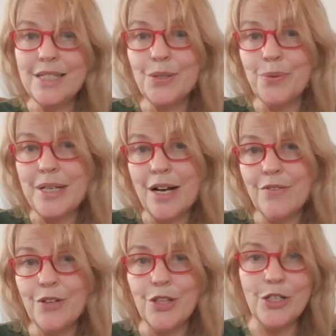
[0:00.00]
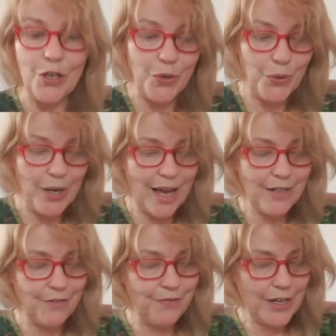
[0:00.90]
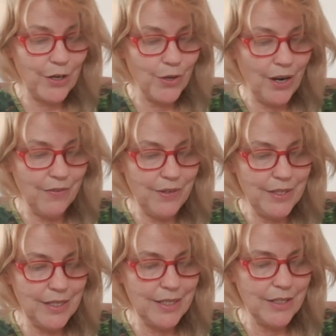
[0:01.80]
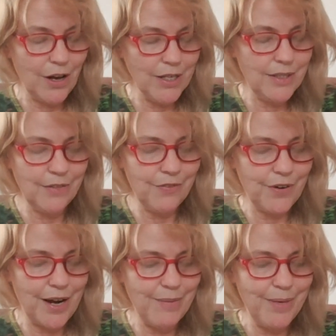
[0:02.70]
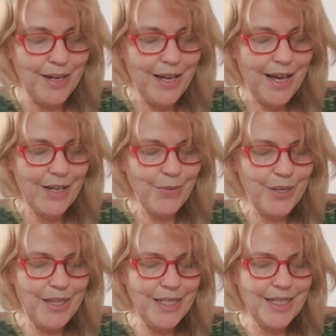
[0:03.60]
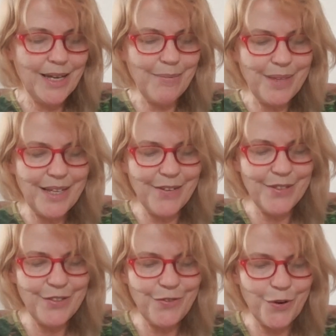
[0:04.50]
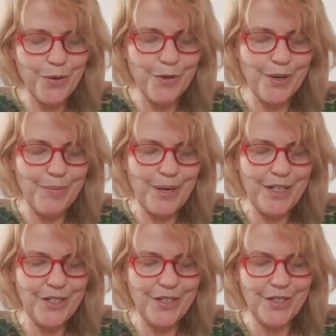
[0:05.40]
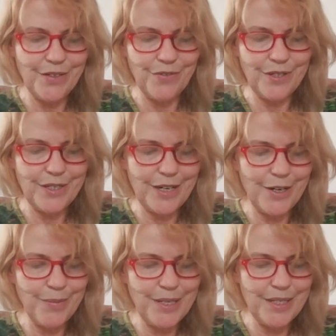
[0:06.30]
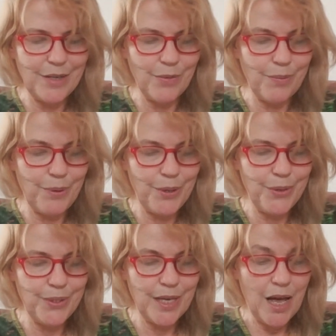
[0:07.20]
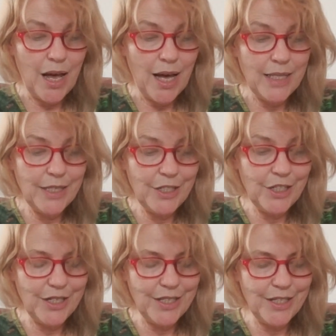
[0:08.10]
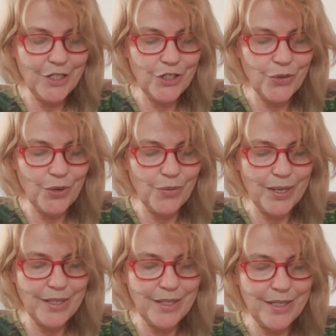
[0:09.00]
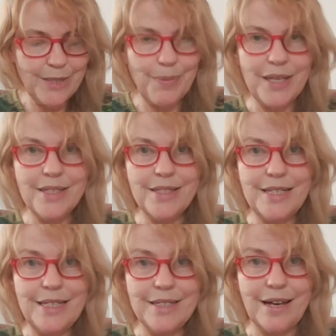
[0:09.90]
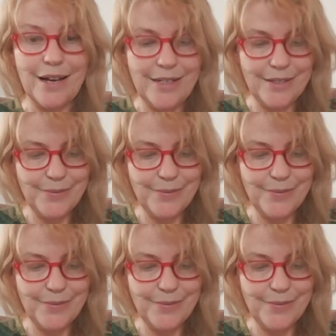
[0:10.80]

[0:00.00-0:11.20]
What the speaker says: to recover the tone and vigor of his exhausted frame, and with it something of his former impatience of retirement and repose, I suggested a short residence by the seaside,